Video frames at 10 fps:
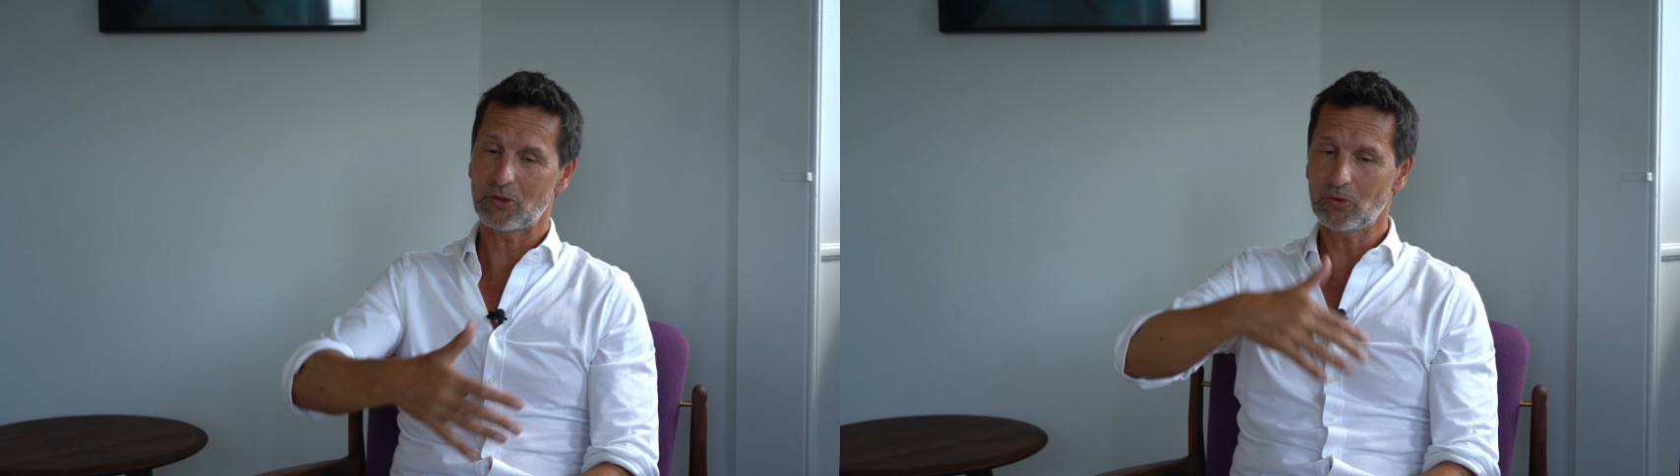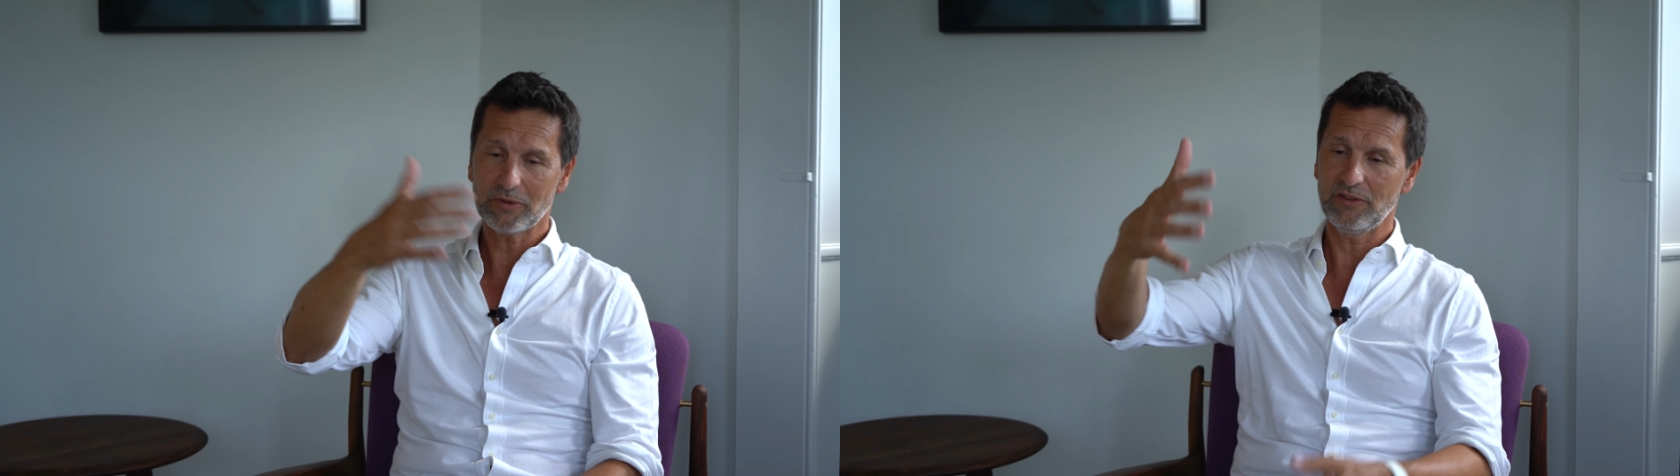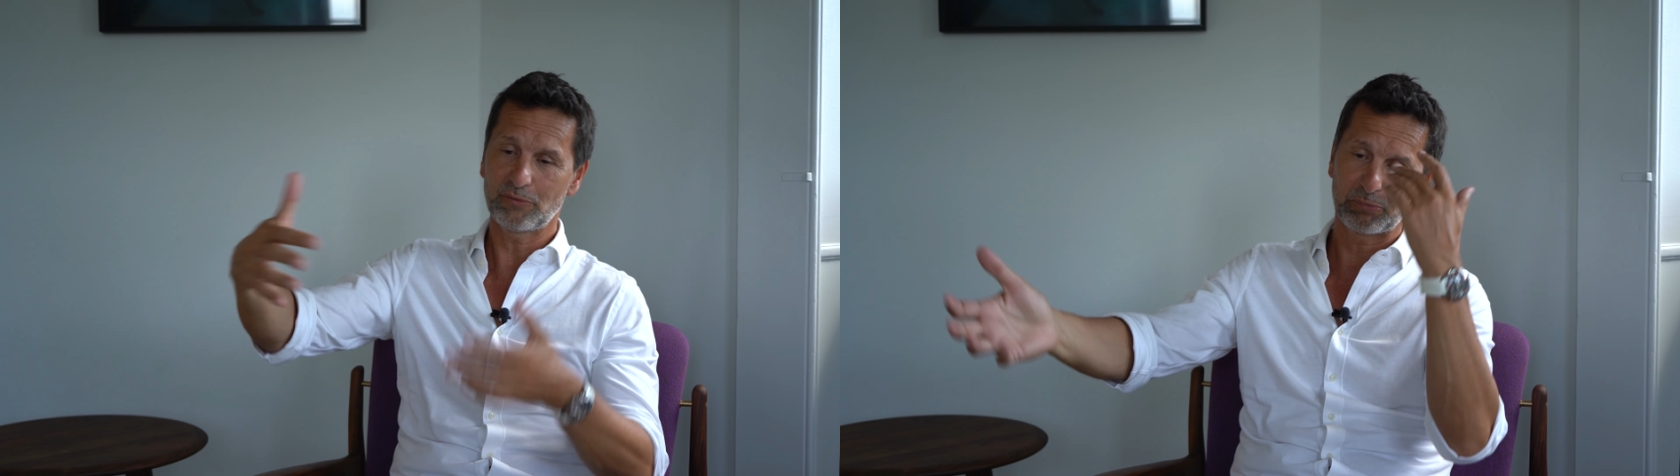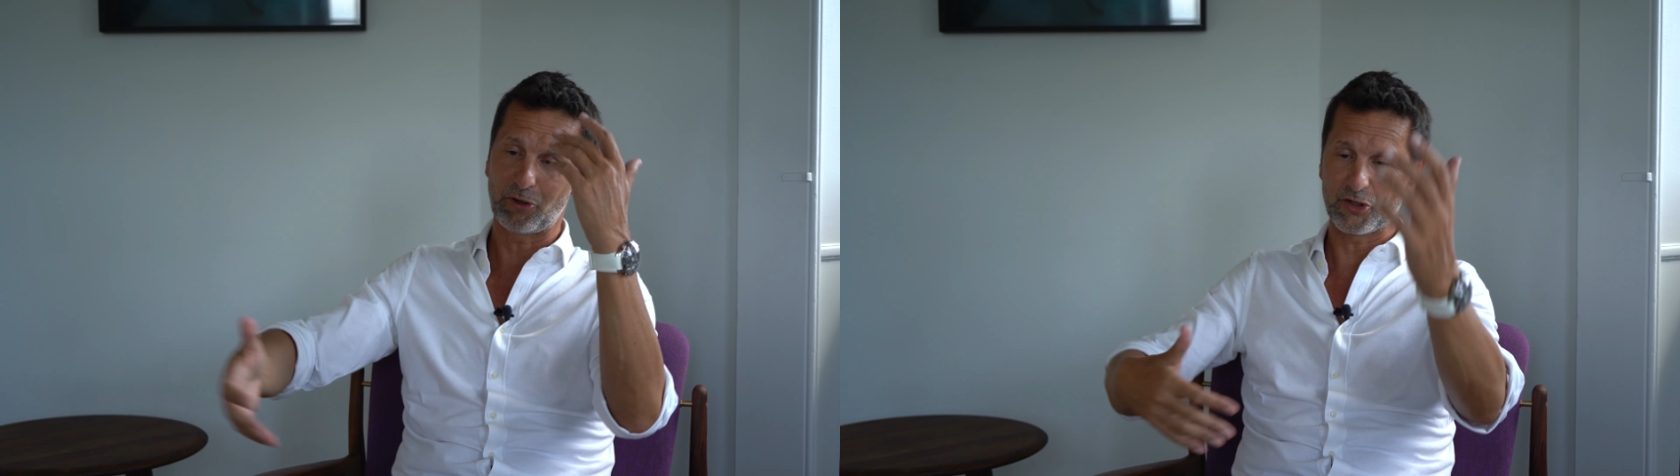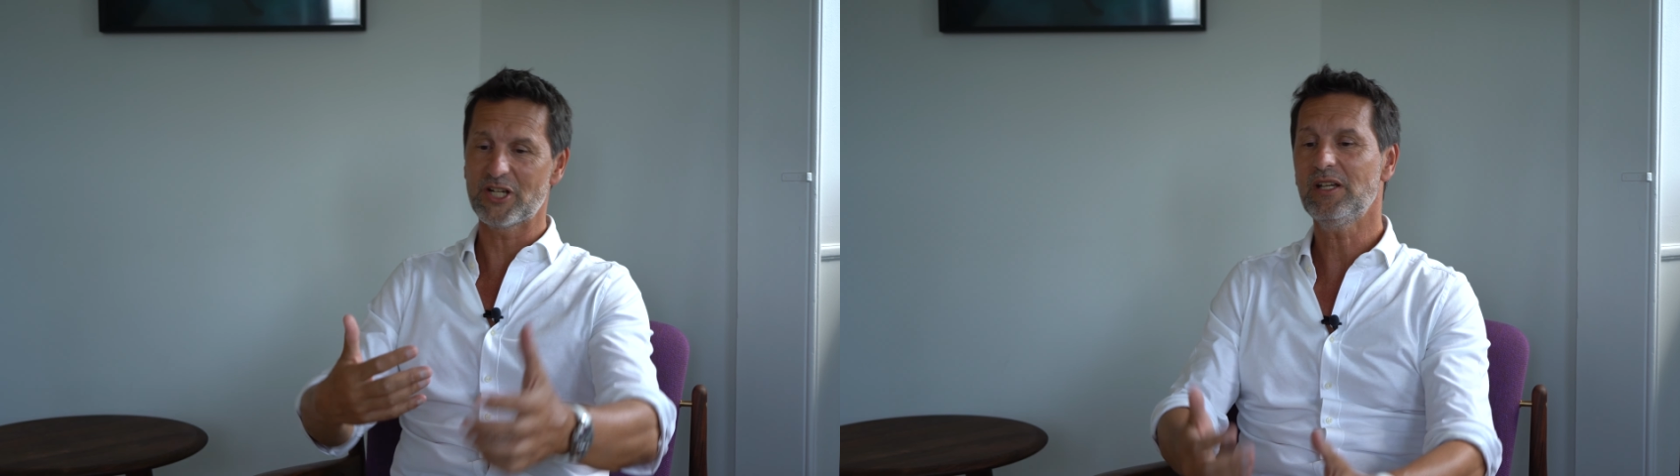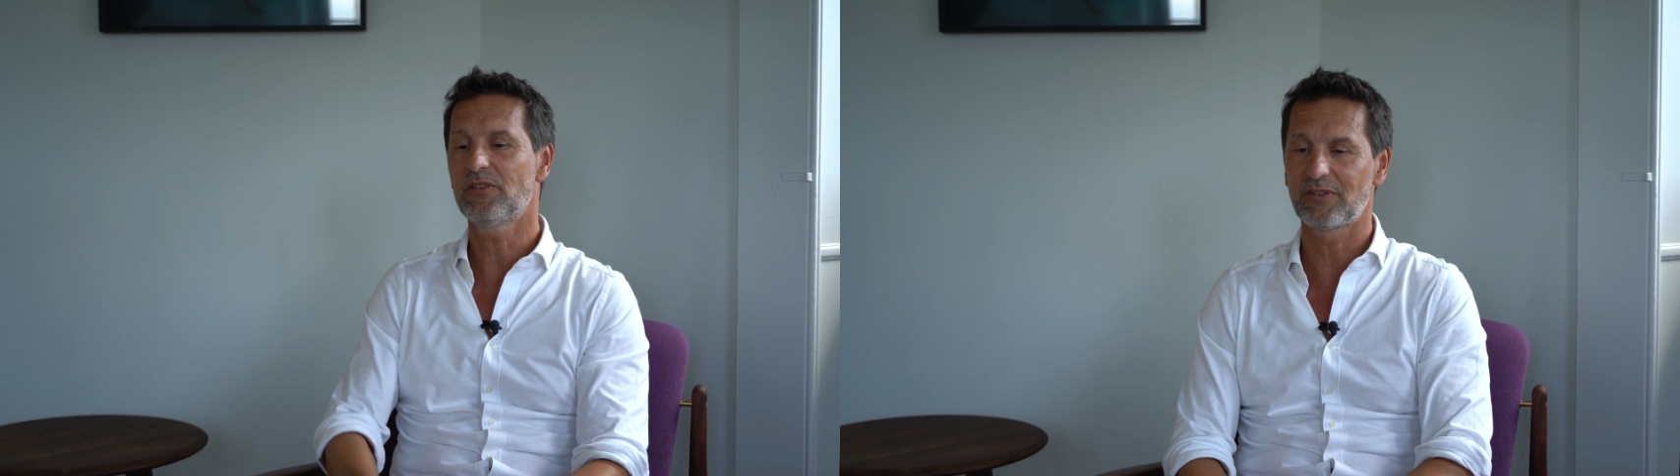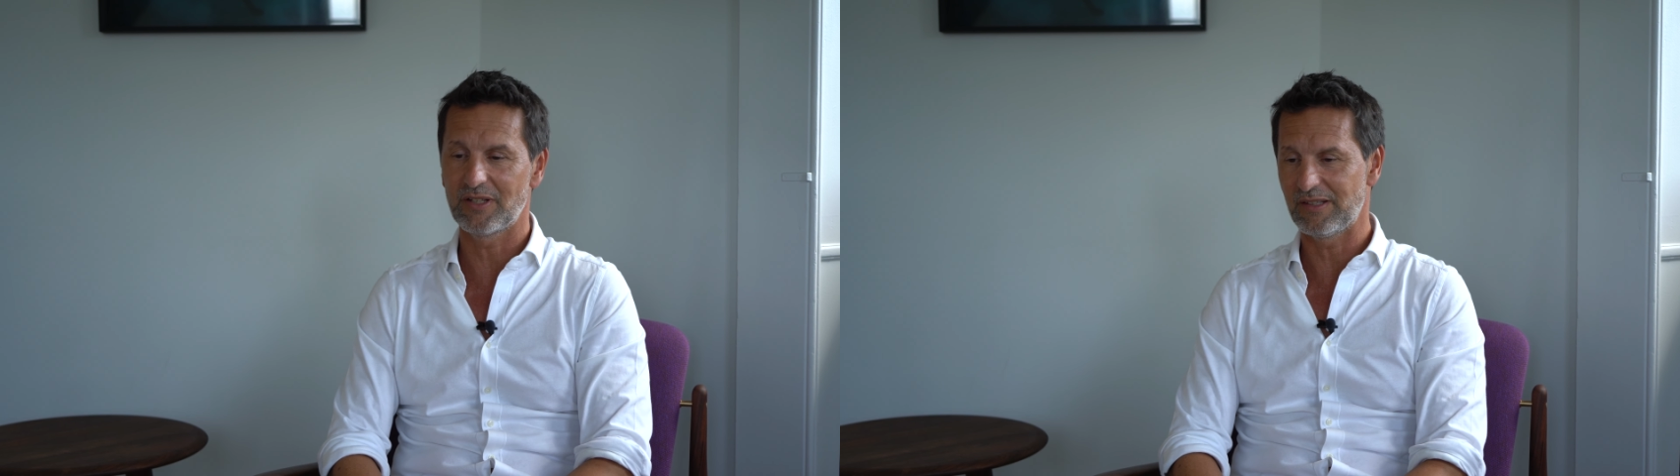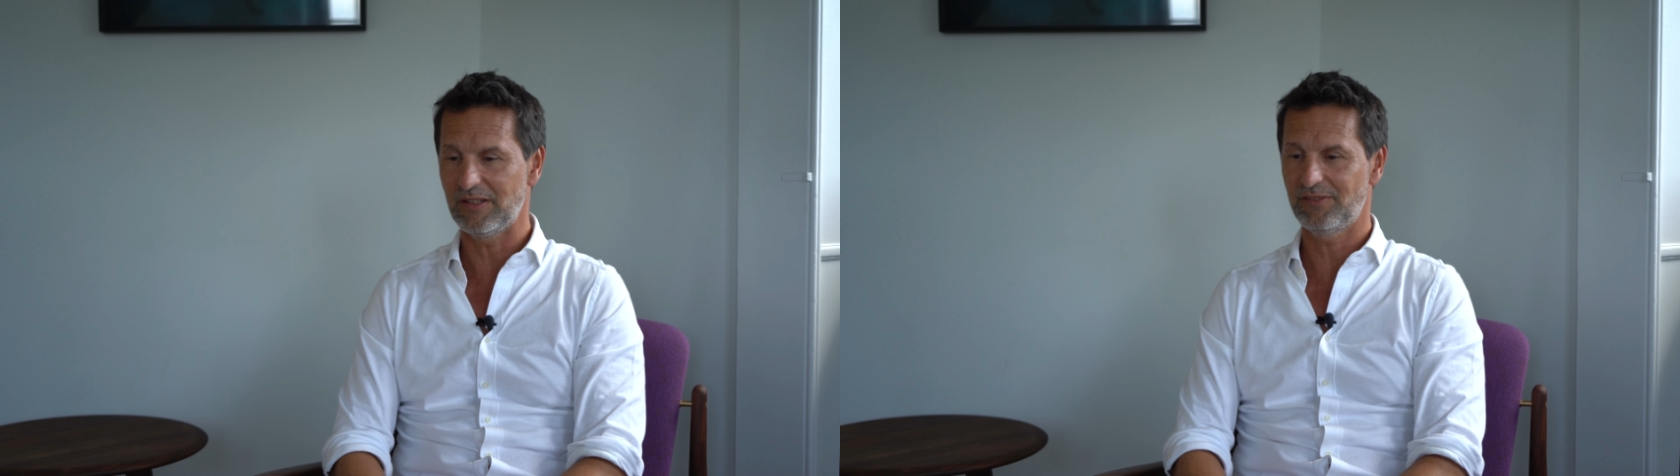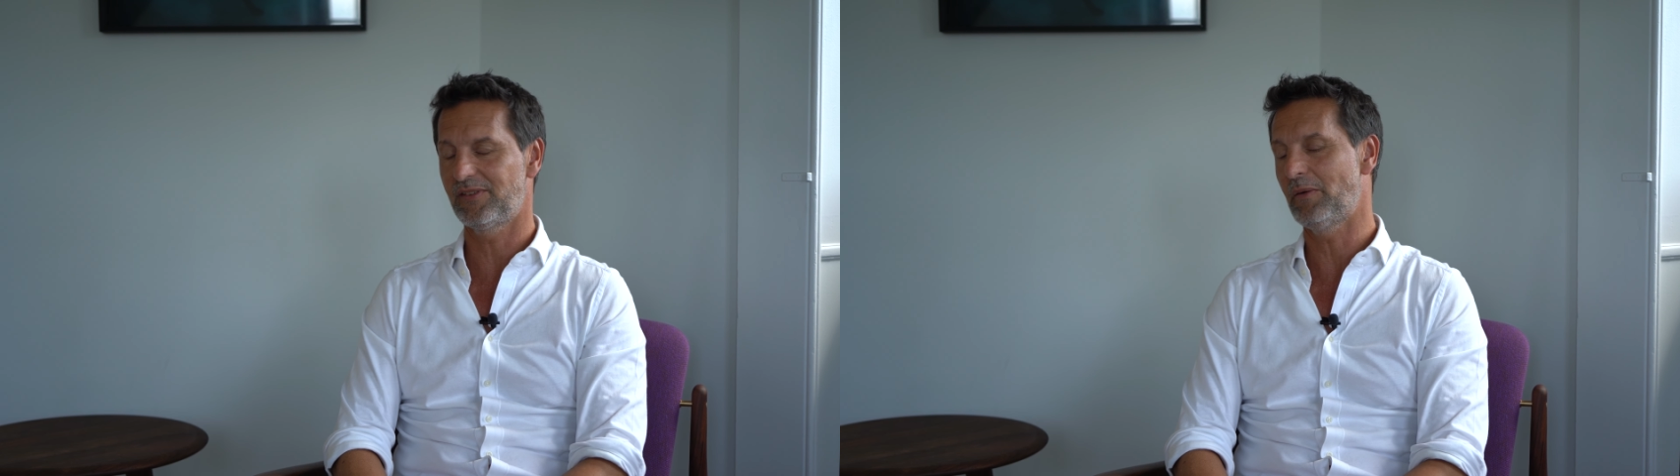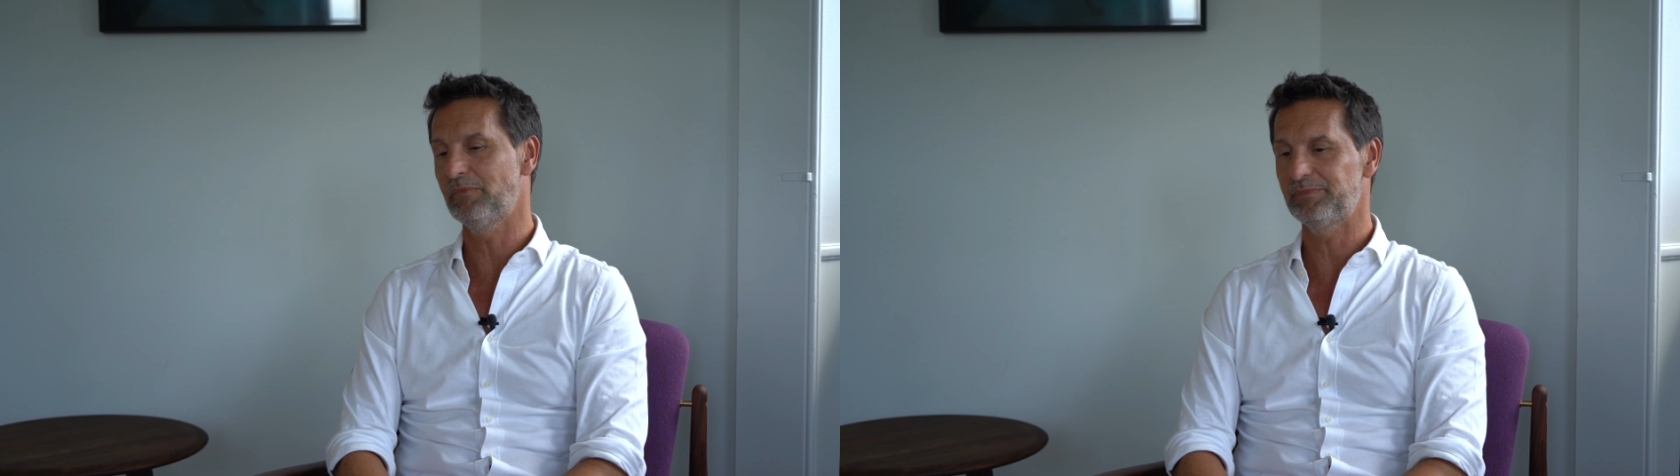all these projects, and there's
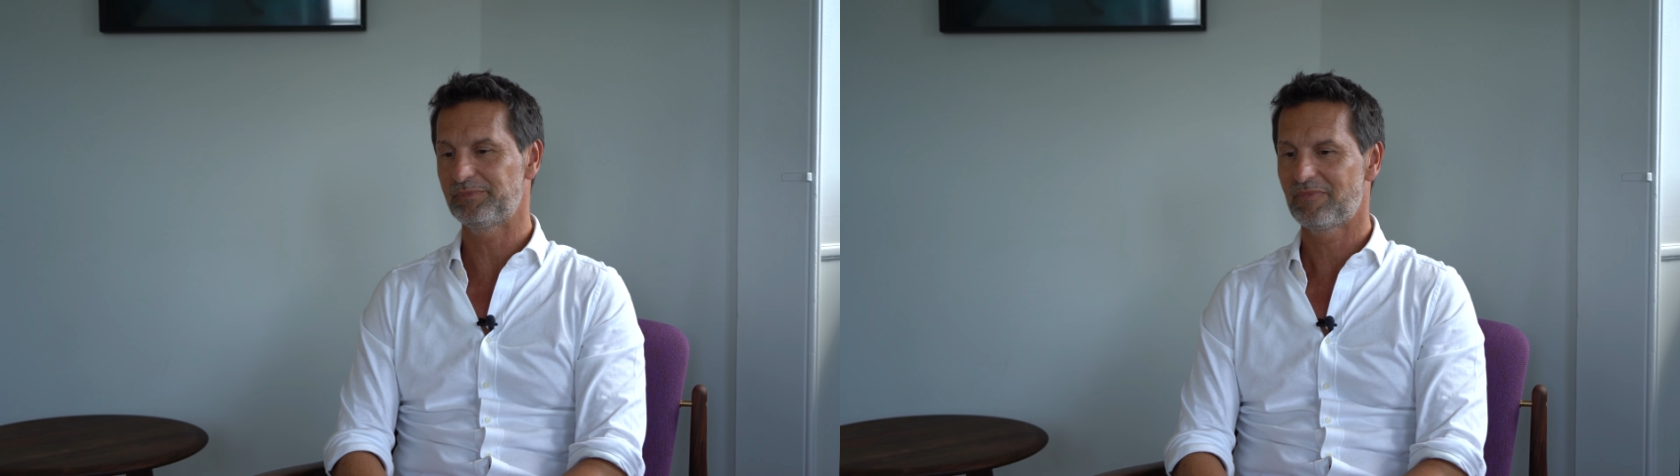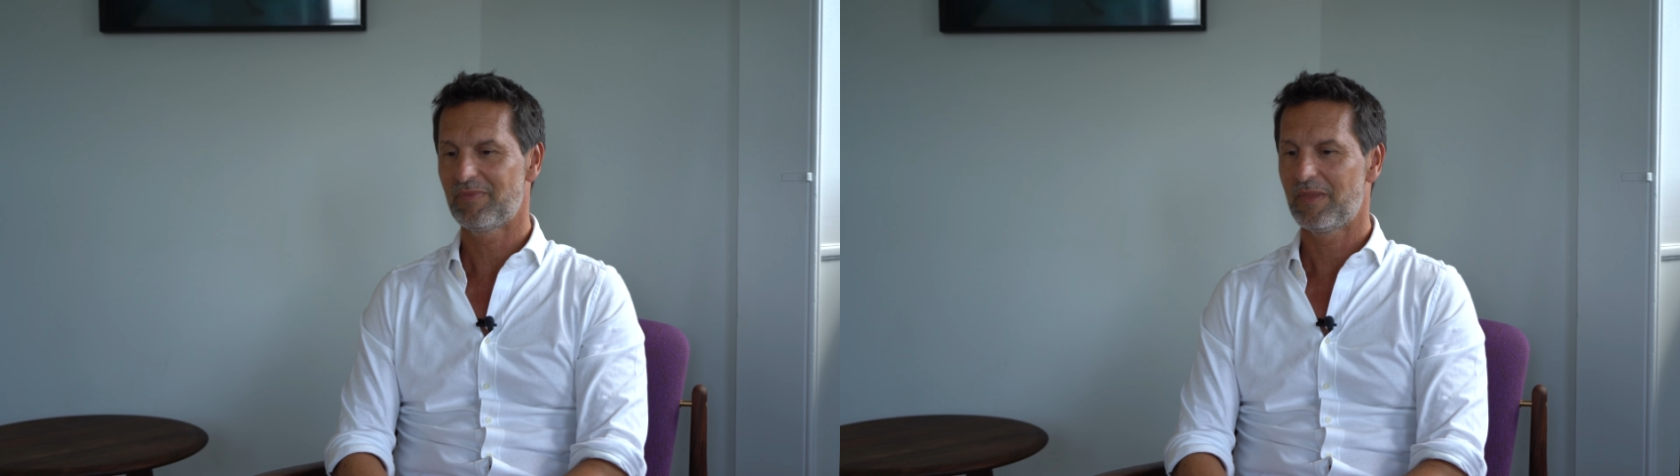some